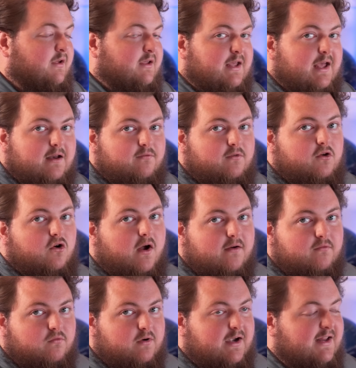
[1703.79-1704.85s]
Again, if you don't
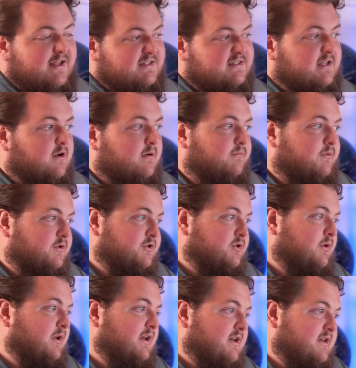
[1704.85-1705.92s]
have radius set up, there's
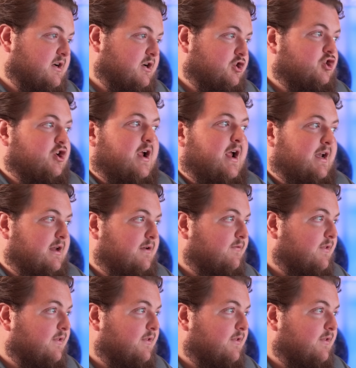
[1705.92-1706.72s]
no need to touch any of